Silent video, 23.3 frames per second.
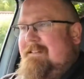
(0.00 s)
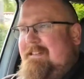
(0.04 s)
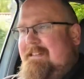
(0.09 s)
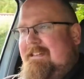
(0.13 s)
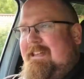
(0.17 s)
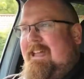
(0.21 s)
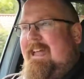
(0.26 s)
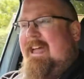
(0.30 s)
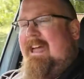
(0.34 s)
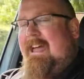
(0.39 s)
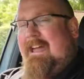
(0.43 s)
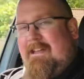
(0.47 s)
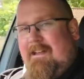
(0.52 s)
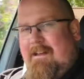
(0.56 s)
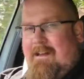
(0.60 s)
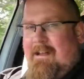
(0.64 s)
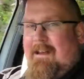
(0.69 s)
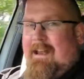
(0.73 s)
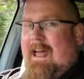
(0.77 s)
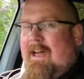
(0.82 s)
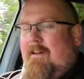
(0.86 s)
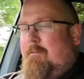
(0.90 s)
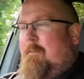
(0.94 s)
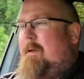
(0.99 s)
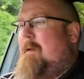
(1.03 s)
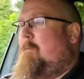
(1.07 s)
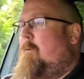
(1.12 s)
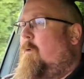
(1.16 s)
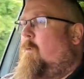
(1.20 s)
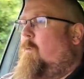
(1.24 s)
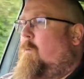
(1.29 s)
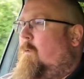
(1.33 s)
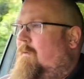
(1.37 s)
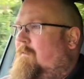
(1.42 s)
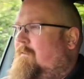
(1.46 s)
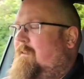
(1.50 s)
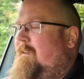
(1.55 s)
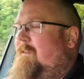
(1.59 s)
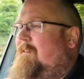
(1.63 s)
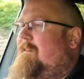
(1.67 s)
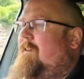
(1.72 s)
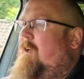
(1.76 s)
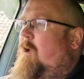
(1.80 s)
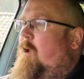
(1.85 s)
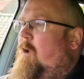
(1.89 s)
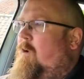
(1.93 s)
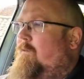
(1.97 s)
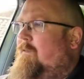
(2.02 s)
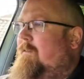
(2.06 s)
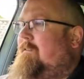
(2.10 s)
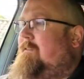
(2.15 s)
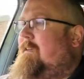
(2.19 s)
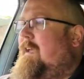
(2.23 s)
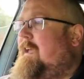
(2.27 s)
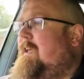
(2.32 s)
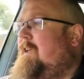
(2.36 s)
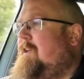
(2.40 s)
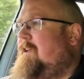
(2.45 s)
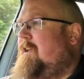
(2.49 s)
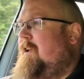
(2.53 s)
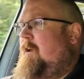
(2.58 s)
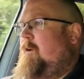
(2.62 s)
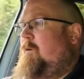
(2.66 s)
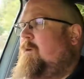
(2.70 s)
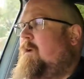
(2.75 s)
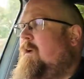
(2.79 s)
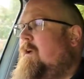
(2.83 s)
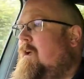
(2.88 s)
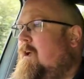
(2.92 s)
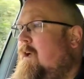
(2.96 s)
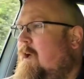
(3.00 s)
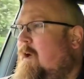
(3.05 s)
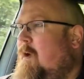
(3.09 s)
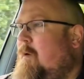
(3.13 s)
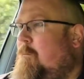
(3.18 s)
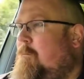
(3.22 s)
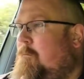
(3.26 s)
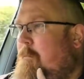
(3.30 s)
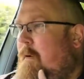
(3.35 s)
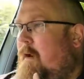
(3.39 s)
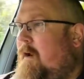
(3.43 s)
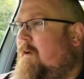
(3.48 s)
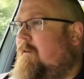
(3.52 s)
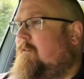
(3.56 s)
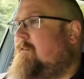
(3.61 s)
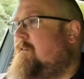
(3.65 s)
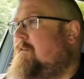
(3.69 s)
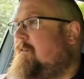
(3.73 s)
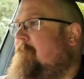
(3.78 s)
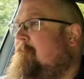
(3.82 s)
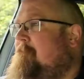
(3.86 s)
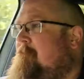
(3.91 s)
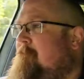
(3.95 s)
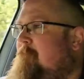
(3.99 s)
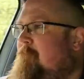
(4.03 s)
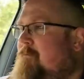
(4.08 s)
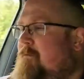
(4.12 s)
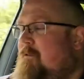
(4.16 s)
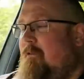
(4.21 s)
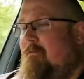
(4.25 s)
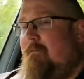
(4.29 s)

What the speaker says: yeah, you're going to have people wanting to overtake you. But the